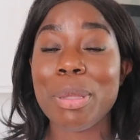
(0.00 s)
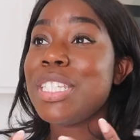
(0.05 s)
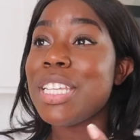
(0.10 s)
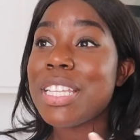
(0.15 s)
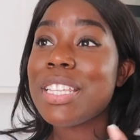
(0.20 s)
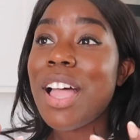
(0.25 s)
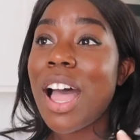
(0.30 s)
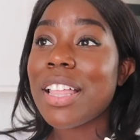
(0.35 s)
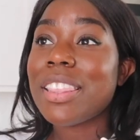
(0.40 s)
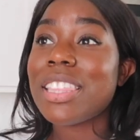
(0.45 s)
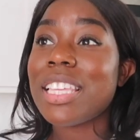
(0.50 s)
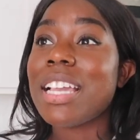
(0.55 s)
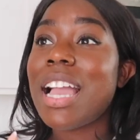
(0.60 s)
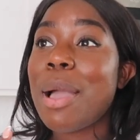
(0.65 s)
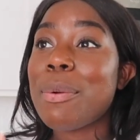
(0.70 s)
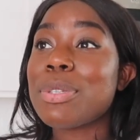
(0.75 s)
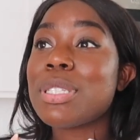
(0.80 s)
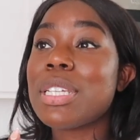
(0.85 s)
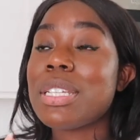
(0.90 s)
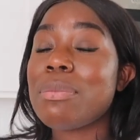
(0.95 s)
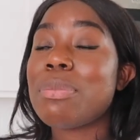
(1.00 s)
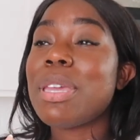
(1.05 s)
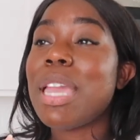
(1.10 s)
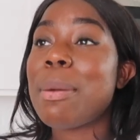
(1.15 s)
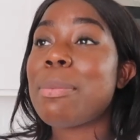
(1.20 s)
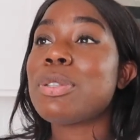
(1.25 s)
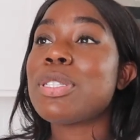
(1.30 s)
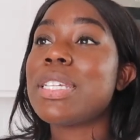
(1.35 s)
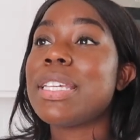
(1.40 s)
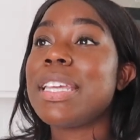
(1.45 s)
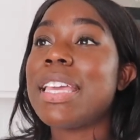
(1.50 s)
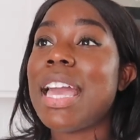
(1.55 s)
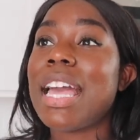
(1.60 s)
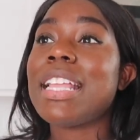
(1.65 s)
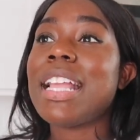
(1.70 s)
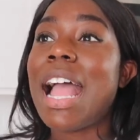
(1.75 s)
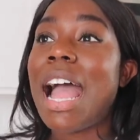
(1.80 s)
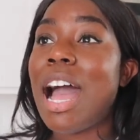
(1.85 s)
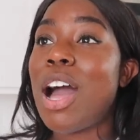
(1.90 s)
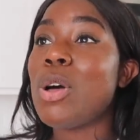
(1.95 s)
Did not think I was gonna be able to
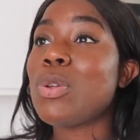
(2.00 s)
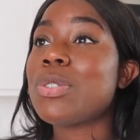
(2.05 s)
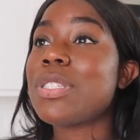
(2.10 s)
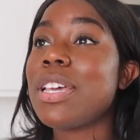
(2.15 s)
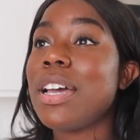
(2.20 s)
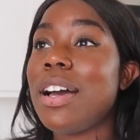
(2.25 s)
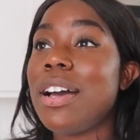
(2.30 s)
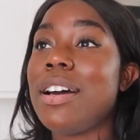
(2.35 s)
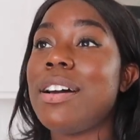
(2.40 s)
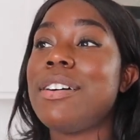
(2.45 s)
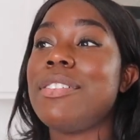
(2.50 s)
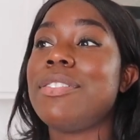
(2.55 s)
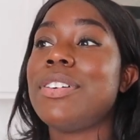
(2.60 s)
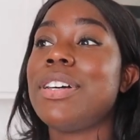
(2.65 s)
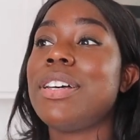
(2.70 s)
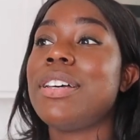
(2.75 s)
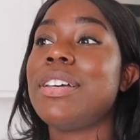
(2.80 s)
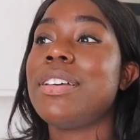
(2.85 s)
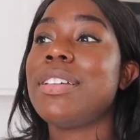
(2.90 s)
get out of